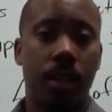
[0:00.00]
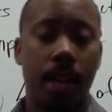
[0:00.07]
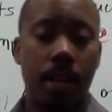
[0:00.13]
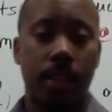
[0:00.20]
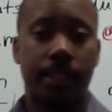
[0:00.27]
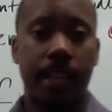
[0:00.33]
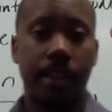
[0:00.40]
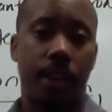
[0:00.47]
And
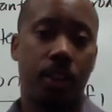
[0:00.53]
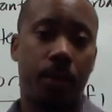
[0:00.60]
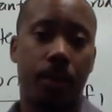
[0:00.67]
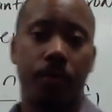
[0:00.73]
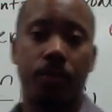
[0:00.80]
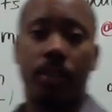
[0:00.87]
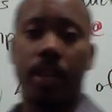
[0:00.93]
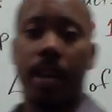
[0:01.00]
the standard enthalpy
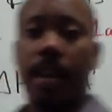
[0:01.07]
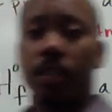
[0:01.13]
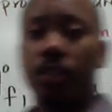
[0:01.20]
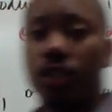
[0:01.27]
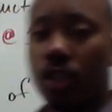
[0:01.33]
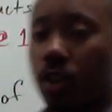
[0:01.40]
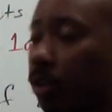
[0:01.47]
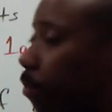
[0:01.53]
of change
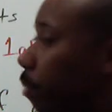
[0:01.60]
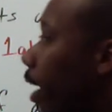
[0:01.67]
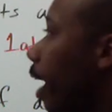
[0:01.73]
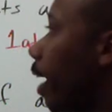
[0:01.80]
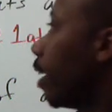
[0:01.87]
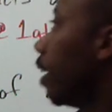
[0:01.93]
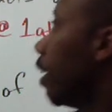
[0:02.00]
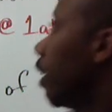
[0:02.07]
denoted by